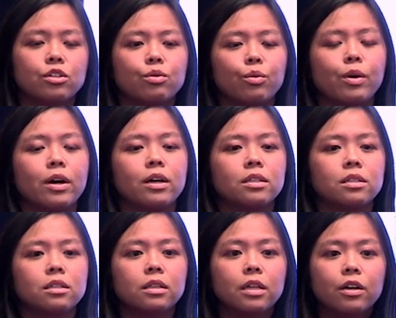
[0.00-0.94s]
So whereas
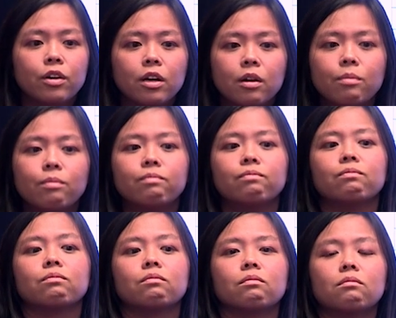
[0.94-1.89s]
delirium
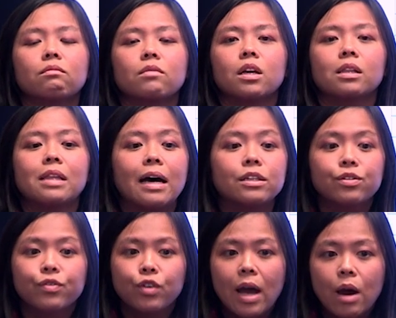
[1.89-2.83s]
lasts
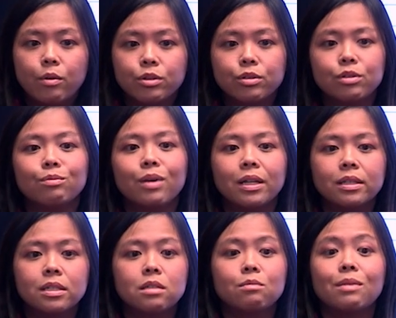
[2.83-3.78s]
for hours to
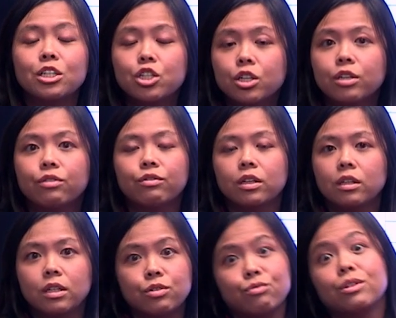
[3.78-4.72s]
months, dementia can
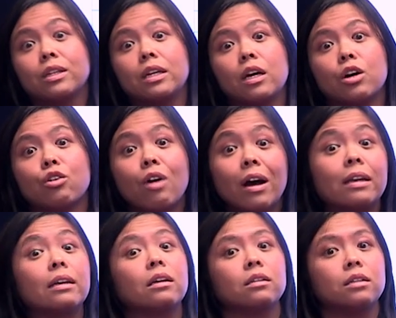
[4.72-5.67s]
is really a
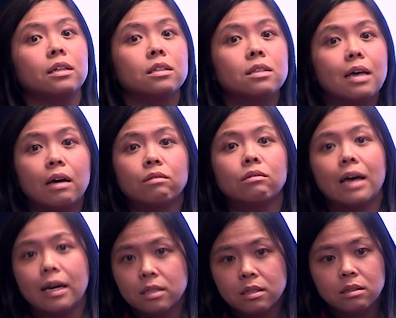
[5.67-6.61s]
chronic illness that
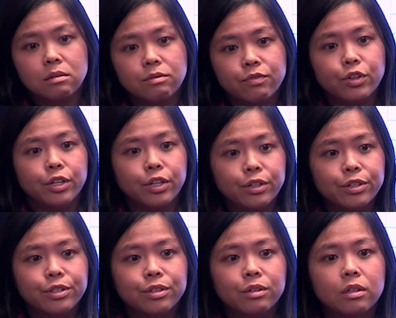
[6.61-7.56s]
lasts for
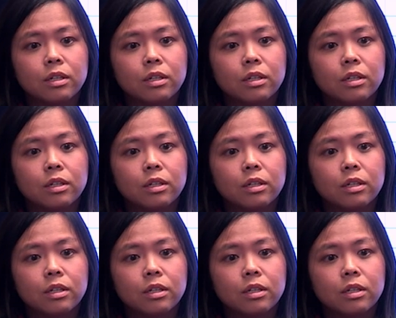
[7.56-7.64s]
years.